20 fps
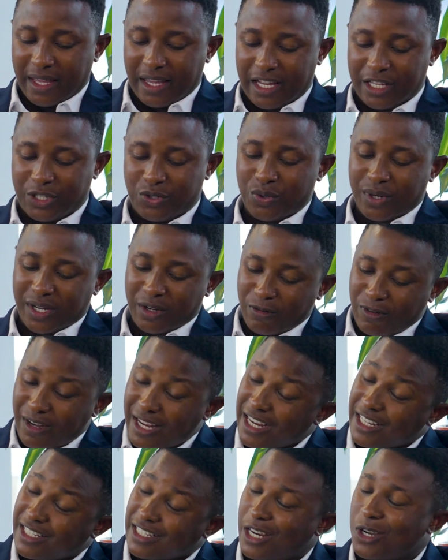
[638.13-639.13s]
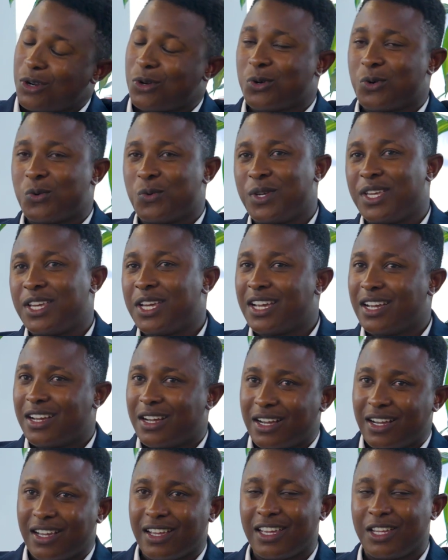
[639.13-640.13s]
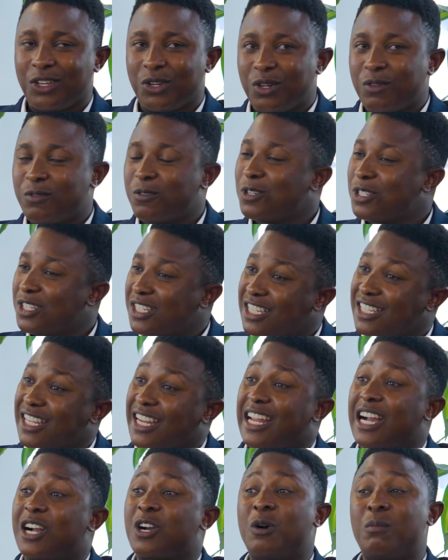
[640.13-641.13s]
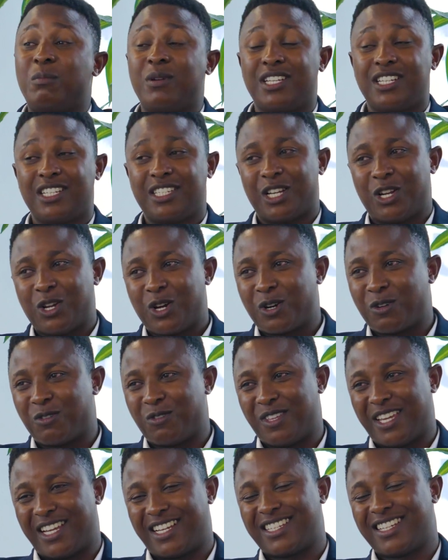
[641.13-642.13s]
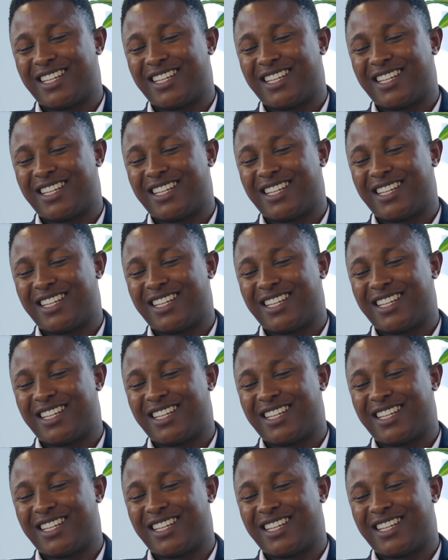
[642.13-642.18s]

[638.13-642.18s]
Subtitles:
As you reflect, I know we are a university that accomplishes a lot of things.